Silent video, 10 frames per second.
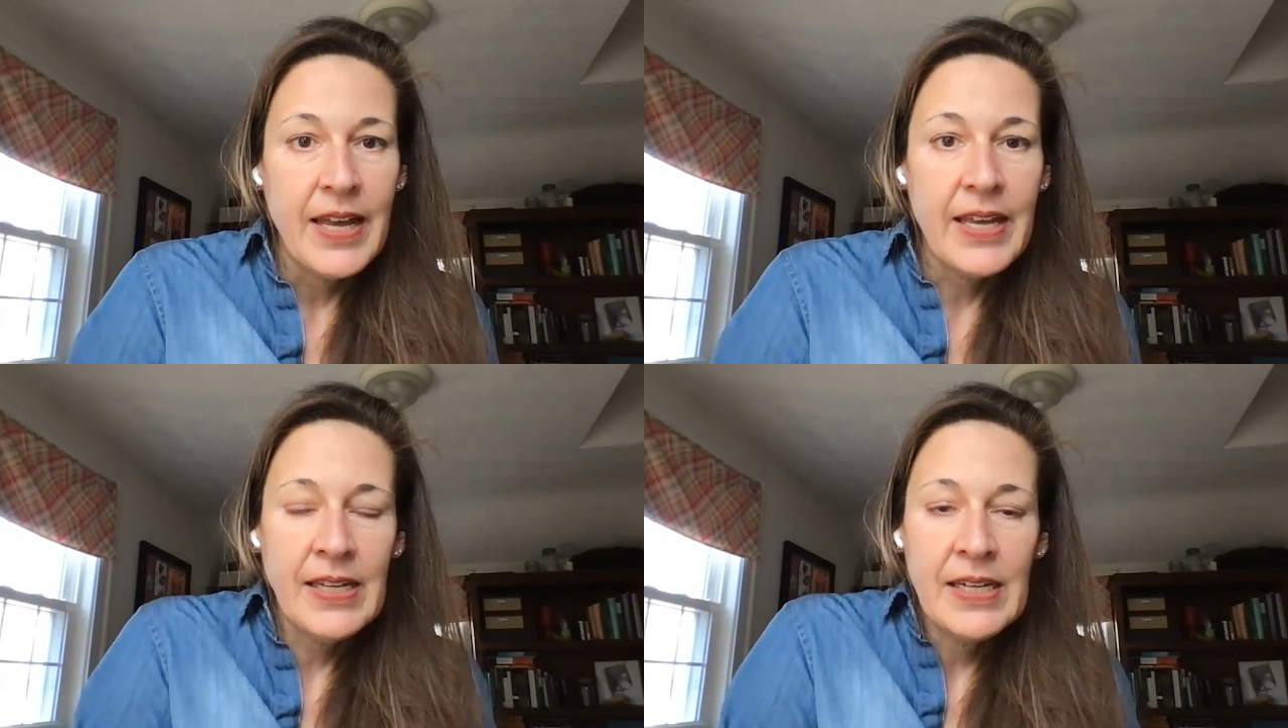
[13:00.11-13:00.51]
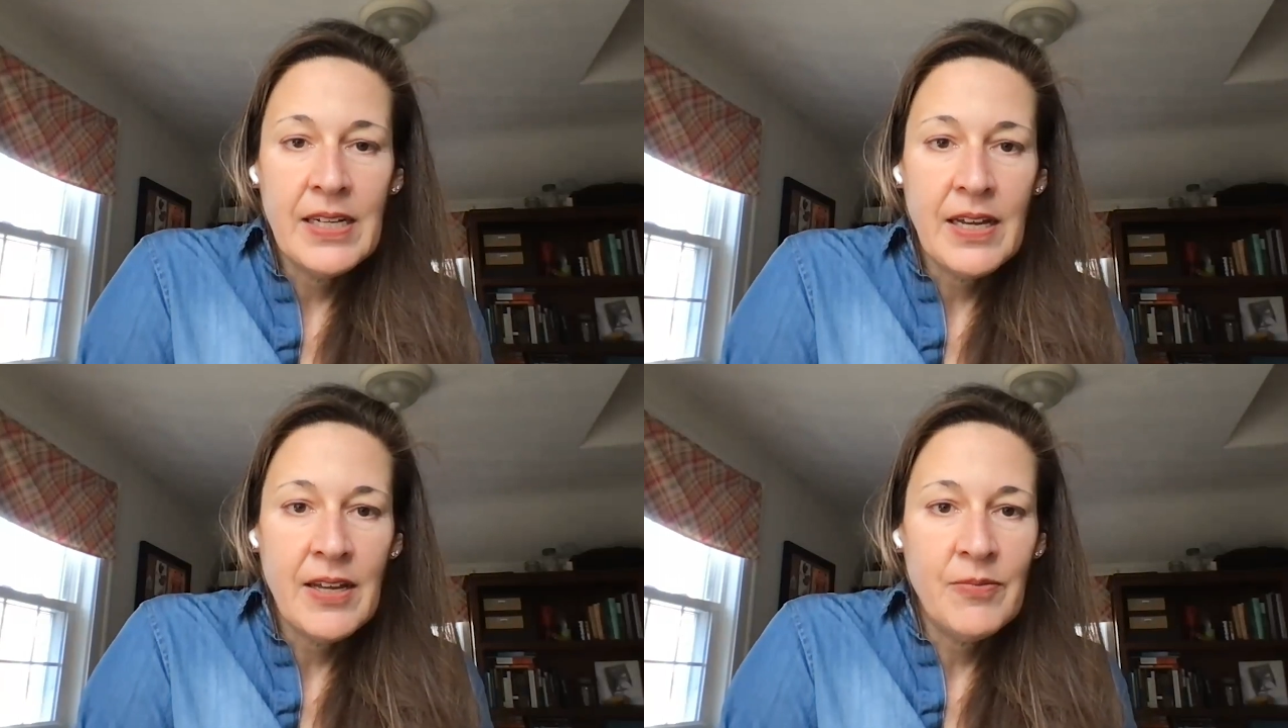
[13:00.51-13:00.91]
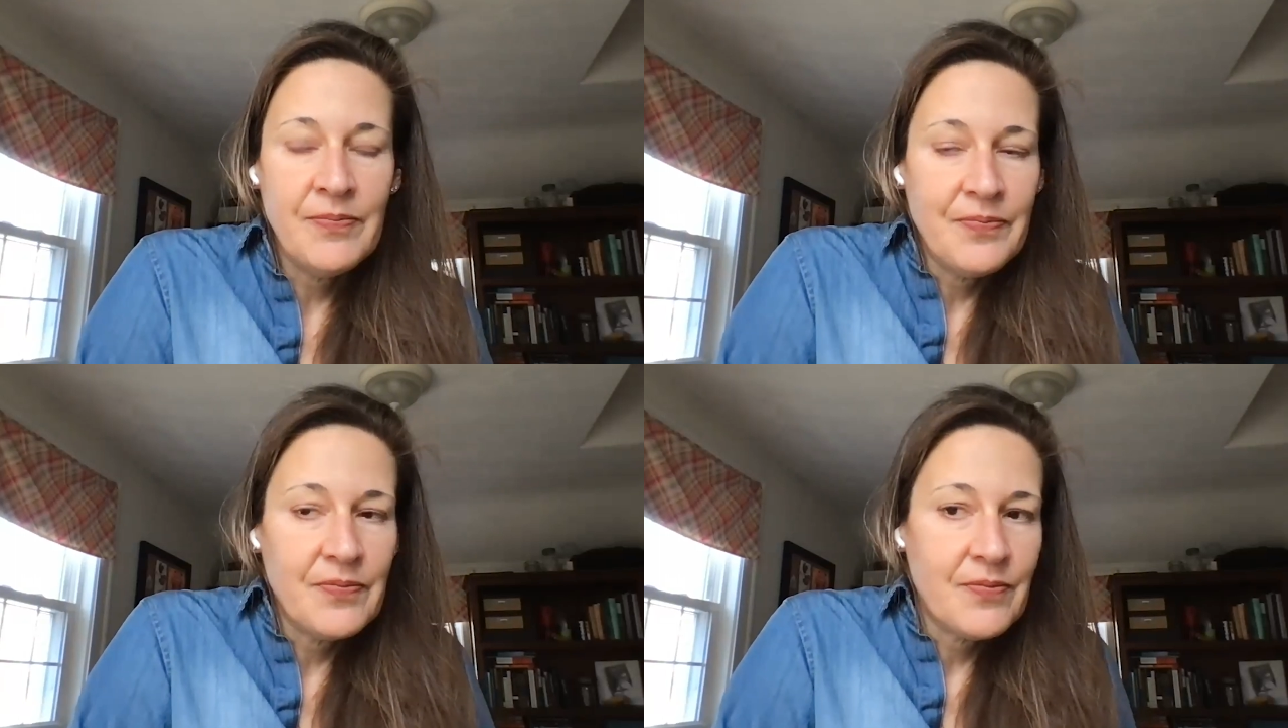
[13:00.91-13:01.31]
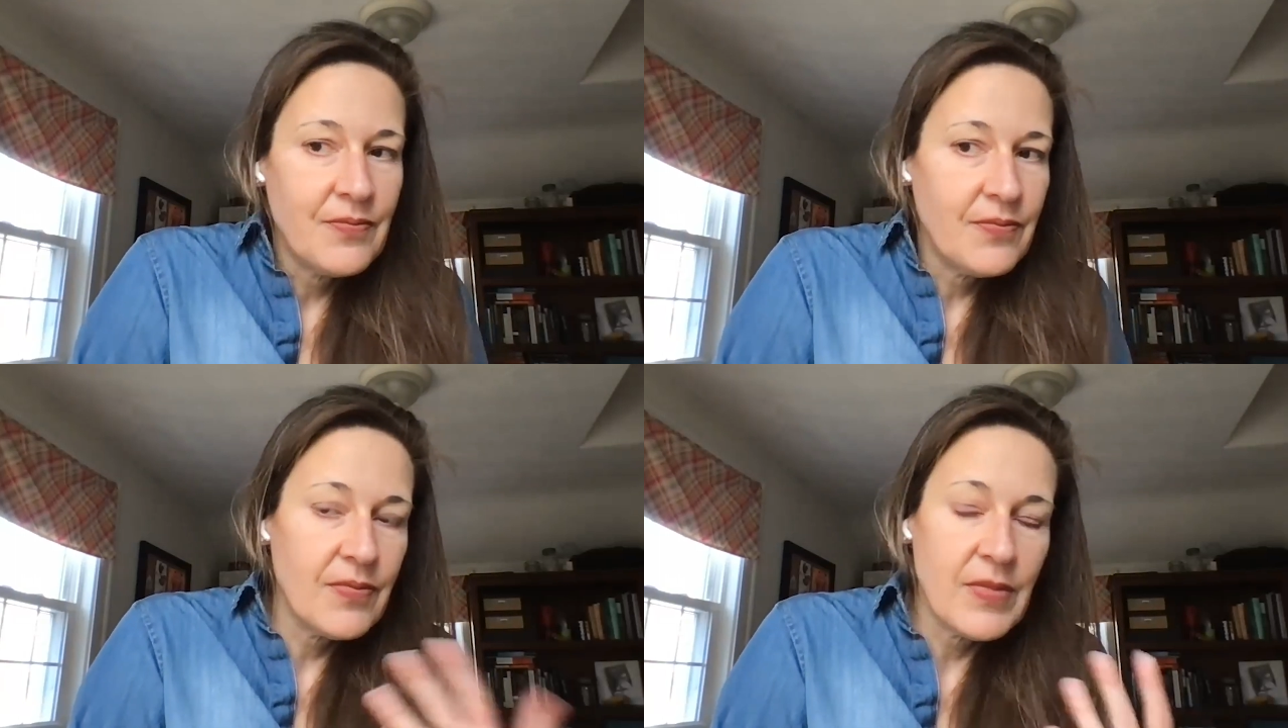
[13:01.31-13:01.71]
And
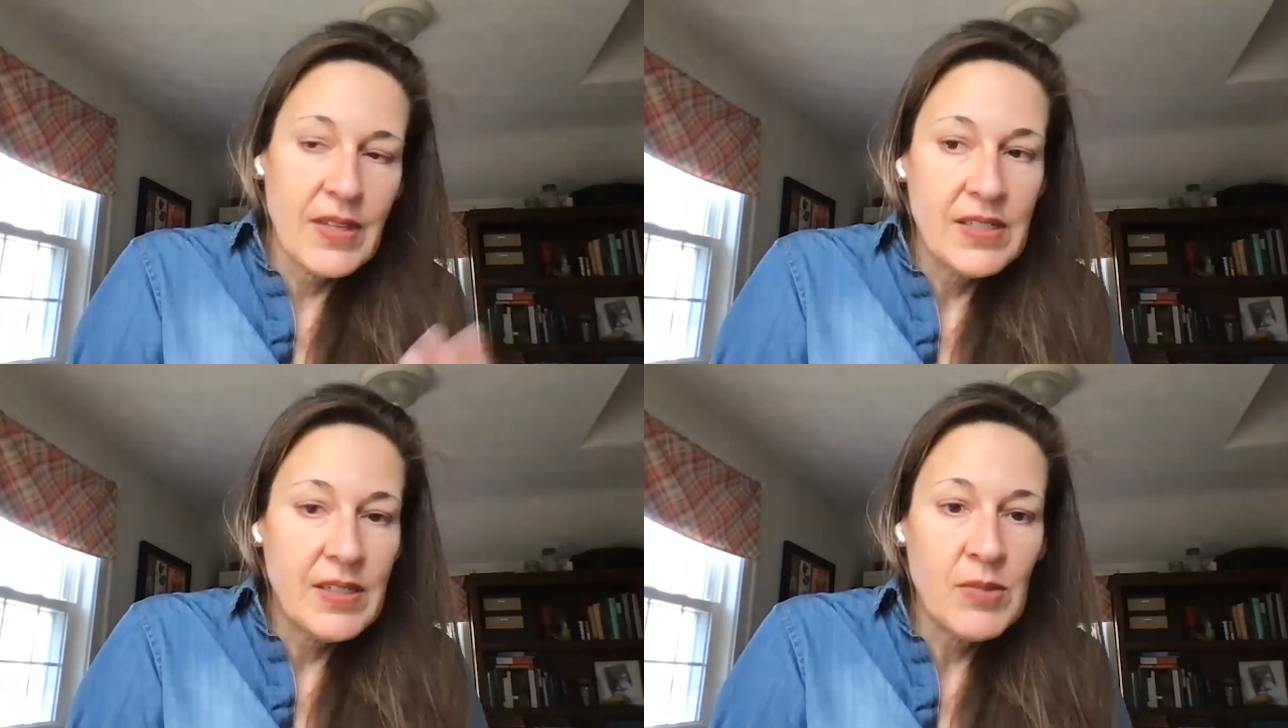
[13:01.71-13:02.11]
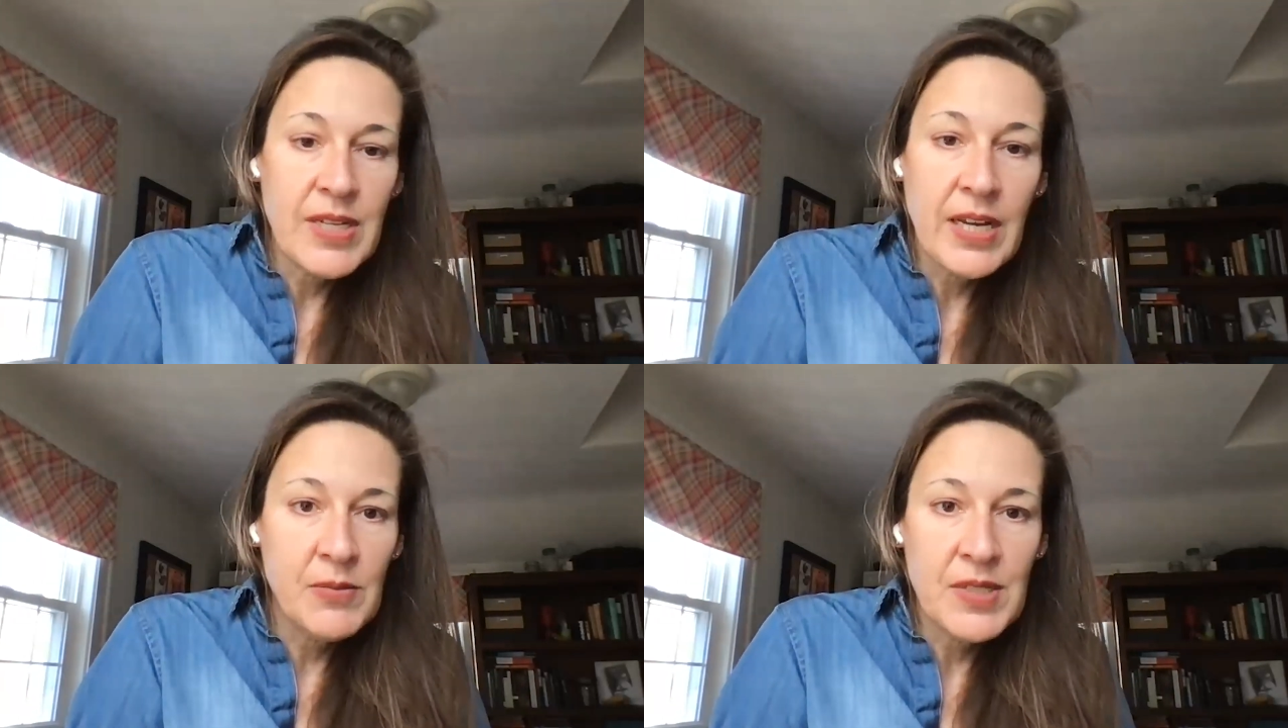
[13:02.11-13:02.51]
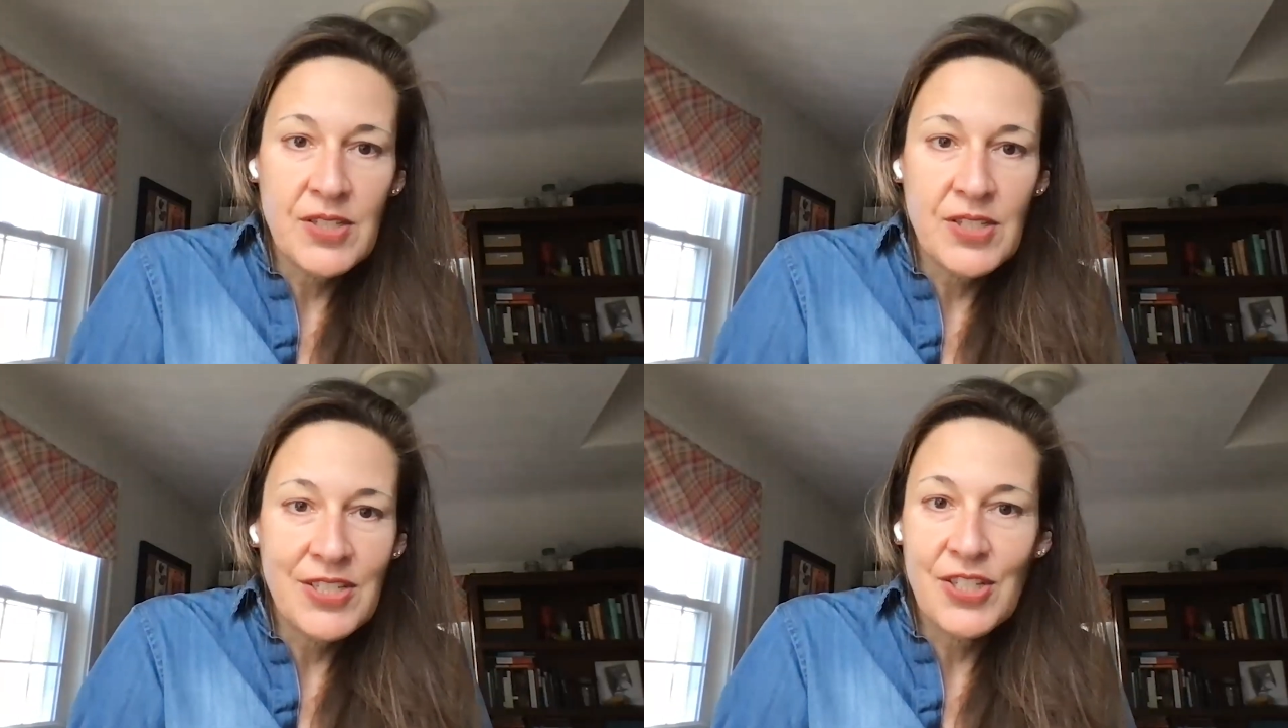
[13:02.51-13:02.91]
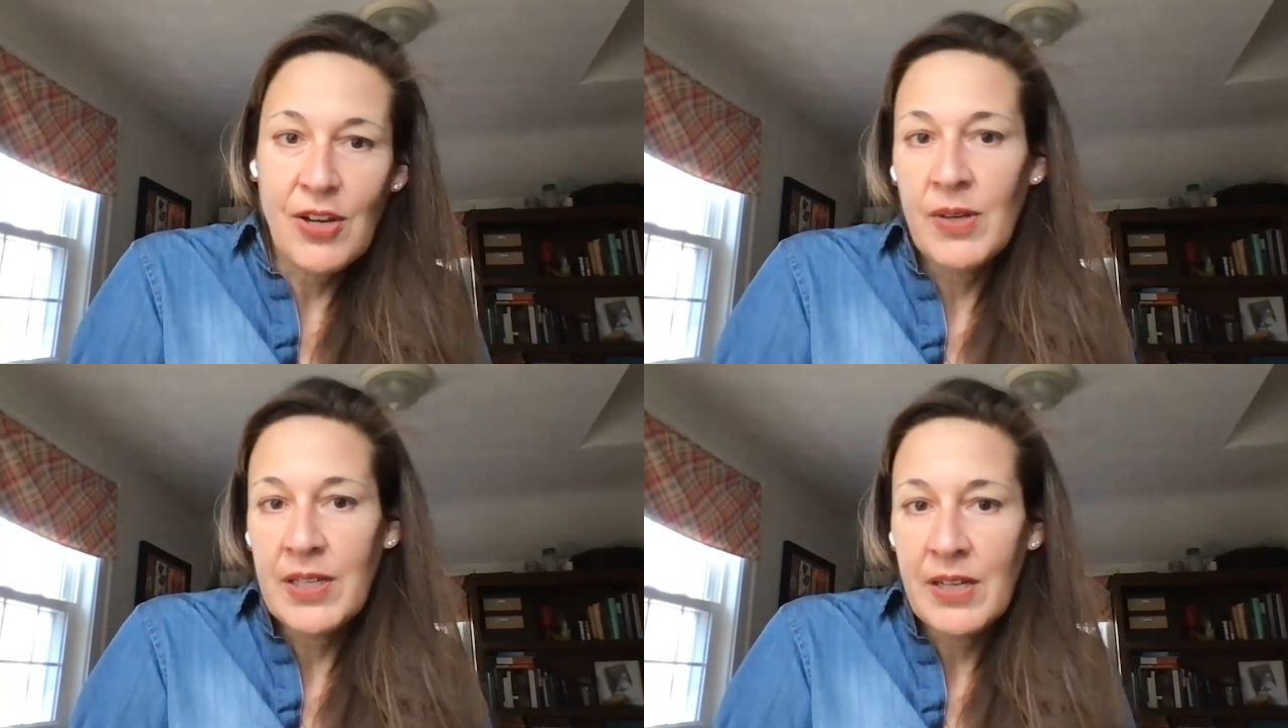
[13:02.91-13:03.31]
sometimes it's just
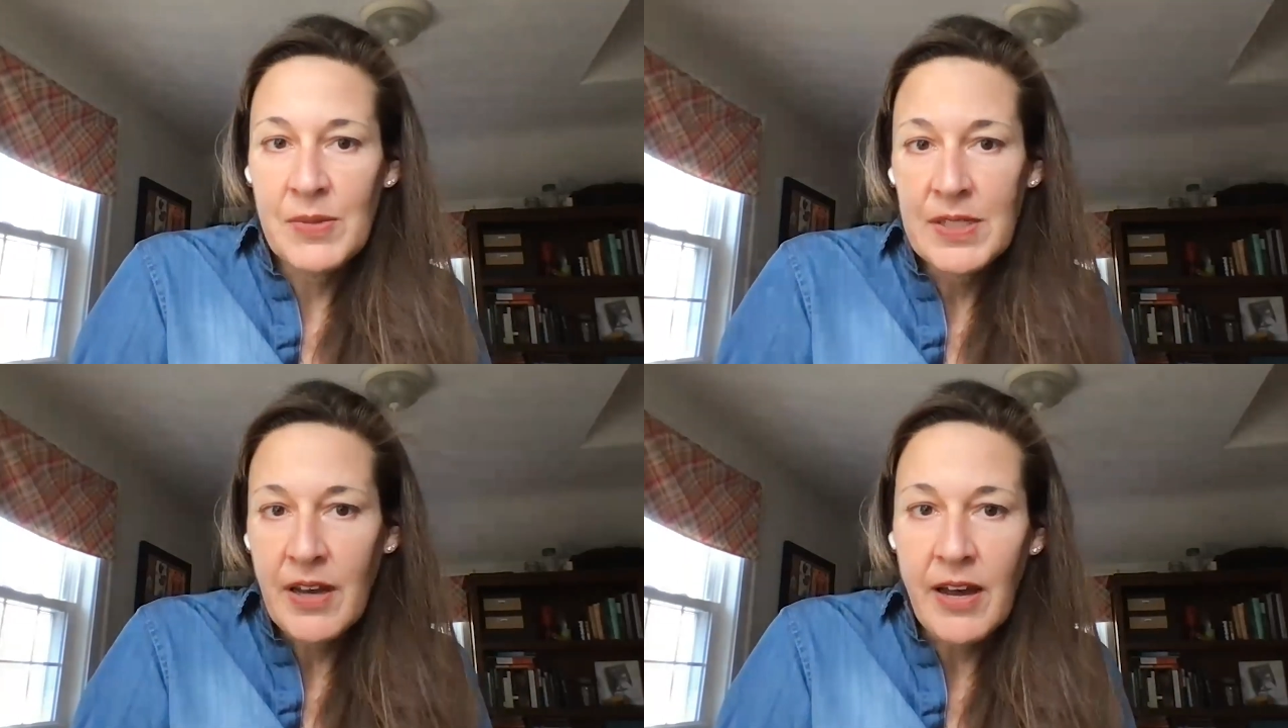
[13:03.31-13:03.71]
showing up to